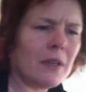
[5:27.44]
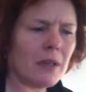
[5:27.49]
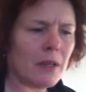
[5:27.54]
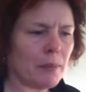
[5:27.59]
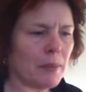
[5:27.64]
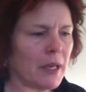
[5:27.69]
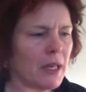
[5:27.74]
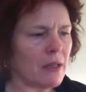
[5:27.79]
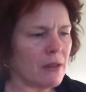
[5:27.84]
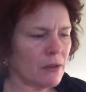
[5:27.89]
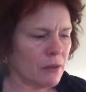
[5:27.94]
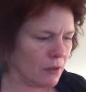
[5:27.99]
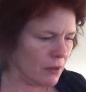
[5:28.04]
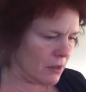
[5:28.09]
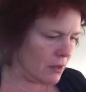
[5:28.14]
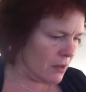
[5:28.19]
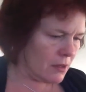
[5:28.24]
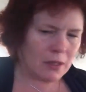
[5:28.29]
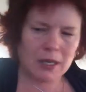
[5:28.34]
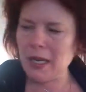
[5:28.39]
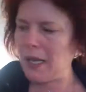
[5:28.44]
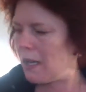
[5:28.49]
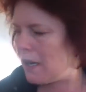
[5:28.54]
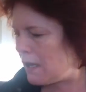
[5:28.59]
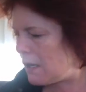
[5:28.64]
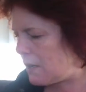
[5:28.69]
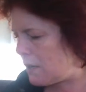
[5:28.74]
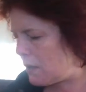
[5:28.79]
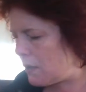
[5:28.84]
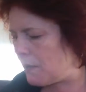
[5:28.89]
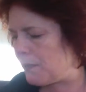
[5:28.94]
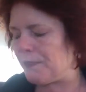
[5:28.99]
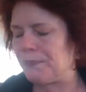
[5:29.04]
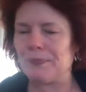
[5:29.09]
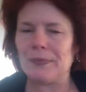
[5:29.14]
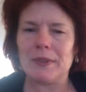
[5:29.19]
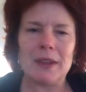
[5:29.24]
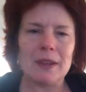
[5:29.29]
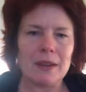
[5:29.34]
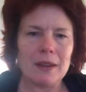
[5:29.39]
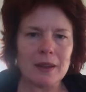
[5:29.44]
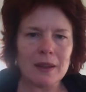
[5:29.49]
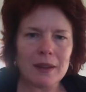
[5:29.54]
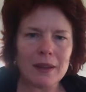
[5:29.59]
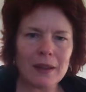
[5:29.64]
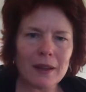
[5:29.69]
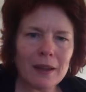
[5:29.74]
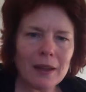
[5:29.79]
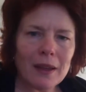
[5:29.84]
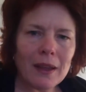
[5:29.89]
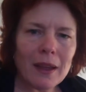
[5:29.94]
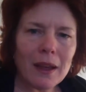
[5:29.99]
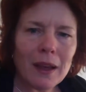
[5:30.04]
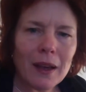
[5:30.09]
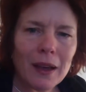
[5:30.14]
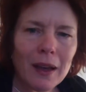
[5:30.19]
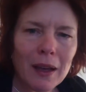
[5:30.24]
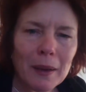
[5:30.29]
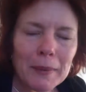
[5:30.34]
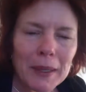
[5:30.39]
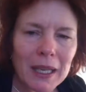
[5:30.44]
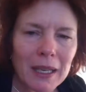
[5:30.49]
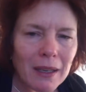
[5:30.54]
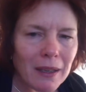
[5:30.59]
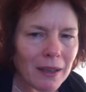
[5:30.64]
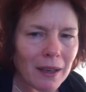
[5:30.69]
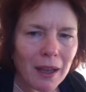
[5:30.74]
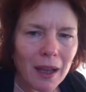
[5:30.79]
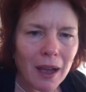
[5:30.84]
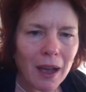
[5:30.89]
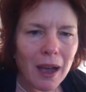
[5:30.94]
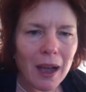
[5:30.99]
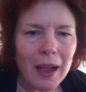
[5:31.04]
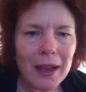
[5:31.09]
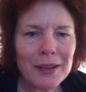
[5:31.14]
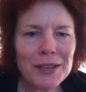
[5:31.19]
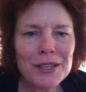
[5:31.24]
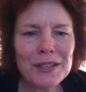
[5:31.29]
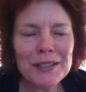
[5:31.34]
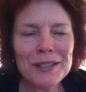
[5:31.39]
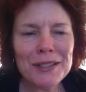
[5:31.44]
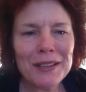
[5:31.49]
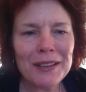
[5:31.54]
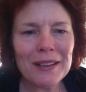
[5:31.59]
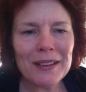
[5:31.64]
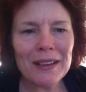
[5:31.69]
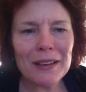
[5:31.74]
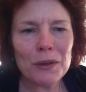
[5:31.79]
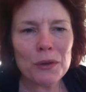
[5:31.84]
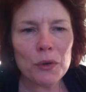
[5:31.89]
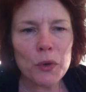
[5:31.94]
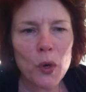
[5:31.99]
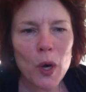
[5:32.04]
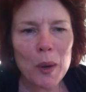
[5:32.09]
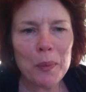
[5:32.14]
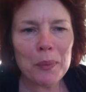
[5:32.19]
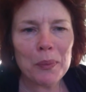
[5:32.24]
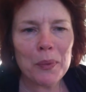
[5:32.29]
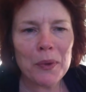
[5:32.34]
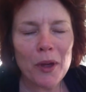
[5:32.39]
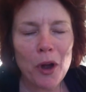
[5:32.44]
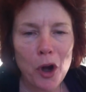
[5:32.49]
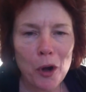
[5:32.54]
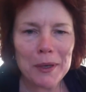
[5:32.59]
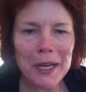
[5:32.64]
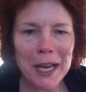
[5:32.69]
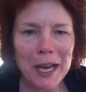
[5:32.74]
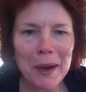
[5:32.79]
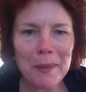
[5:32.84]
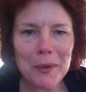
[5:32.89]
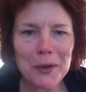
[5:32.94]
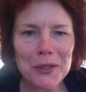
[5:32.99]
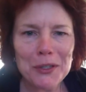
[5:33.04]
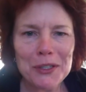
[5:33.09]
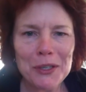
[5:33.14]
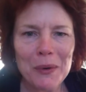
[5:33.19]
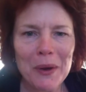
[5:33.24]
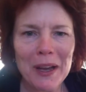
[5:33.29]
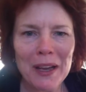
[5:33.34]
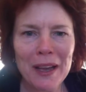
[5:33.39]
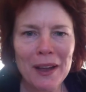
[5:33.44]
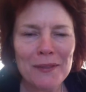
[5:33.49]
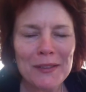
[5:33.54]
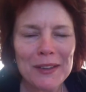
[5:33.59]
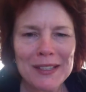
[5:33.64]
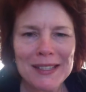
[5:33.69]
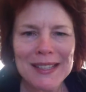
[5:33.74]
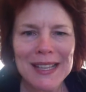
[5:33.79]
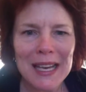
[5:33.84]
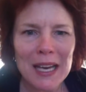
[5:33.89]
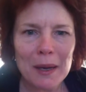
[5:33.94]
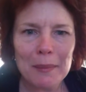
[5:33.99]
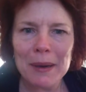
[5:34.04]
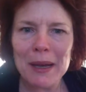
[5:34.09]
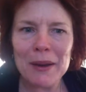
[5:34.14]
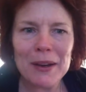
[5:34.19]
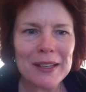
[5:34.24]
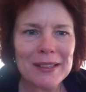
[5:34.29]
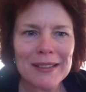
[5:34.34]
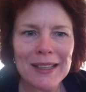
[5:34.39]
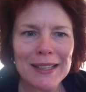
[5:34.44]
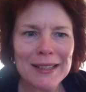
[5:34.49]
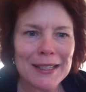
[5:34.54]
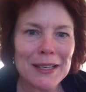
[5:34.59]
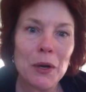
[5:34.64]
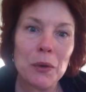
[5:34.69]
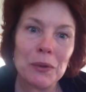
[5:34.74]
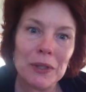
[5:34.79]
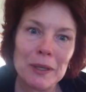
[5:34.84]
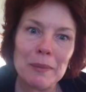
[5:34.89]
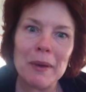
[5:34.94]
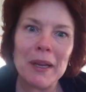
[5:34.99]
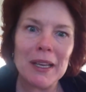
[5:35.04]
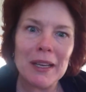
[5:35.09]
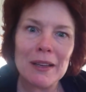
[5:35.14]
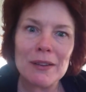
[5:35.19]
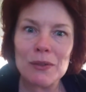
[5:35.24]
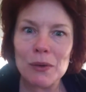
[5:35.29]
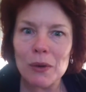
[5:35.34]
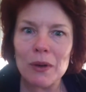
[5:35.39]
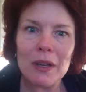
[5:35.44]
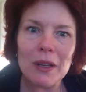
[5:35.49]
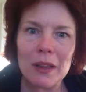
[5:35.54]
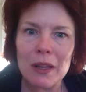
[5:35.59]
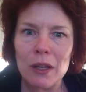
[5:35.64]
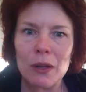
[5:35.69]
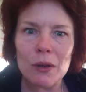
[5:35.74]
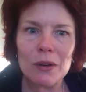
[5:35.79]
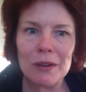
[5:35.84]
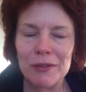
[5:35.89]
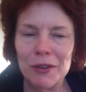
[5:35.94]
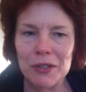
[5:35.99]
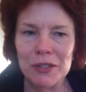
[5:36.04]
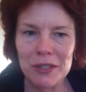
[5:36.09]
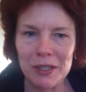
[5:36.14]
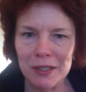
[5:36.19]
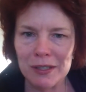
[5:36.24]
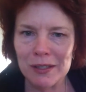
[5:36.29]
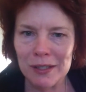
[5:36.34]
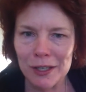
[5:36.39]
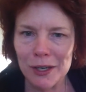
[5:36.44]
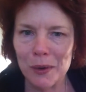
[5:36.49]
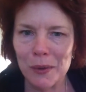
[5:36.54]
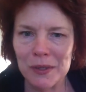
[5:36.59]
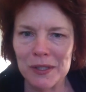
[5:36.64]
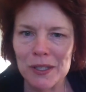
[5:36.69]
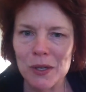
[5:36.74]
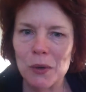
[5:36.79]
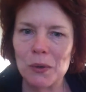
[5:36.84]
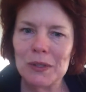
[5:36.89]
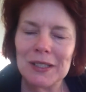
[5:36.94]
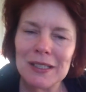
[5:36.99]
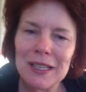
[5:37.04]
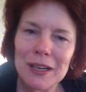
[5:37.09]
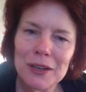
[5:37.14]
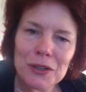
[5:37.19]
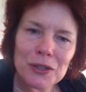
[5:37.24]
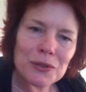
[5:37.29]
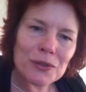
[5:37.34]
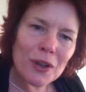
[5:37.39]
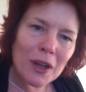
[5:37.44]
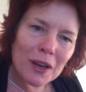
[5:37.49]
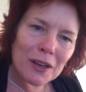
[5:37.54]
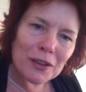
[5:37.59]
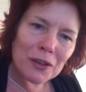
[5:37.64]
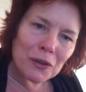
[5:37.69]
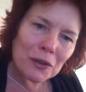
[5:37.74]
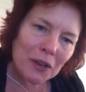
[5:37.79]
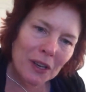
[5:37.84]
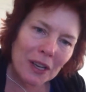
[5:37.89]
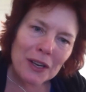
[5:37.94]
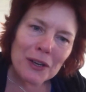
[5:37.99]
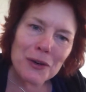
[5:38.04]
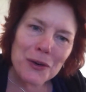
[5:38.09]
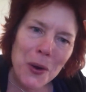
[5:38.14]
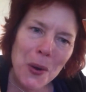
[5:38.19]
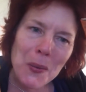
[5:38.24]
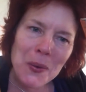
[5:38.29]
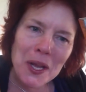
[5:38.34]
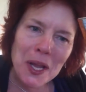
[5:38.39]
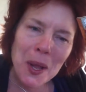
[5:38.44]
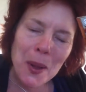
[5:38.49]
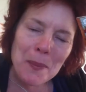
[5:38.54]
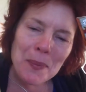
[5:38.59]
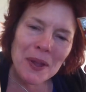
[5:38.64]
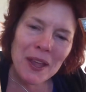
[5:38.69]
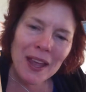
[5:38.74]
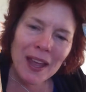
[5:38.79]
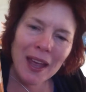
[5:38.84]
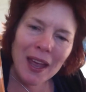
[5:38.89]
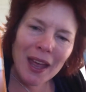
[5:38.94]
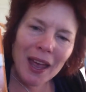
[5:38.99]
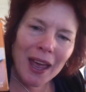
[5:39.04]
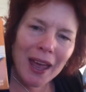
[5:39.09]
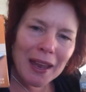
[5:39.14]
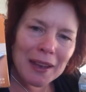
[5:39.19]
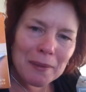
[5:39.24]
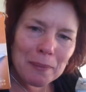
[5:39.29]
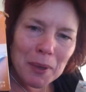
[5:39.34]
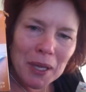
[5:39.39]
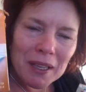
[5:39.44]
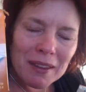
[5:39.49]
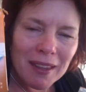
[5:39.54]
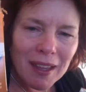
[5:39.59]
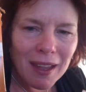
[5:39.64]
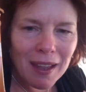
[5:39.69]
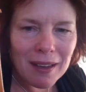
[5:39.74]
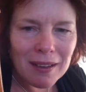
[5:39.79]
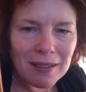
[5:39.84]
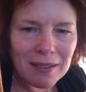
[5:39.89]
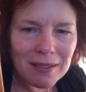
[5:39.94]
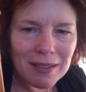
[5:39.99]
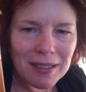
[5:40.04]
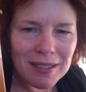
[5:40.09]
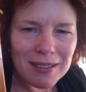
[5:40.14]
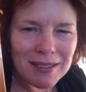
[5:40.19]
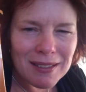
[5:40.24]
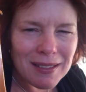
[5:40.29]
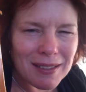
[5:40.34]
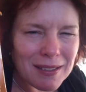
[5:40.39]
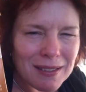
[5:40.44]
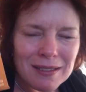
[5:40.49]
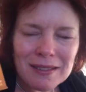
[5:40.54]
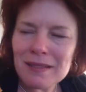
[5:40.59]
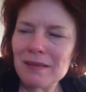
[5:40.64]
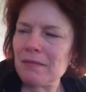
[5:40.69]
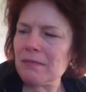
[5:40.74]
other baking soda? I had another, oh. I mean, I just grew up with Arm & Hammer, so I have this thing about it. It's like the only baking soda in the universe because, you know, it's the old standard. You saw it and you're growing up. But then this is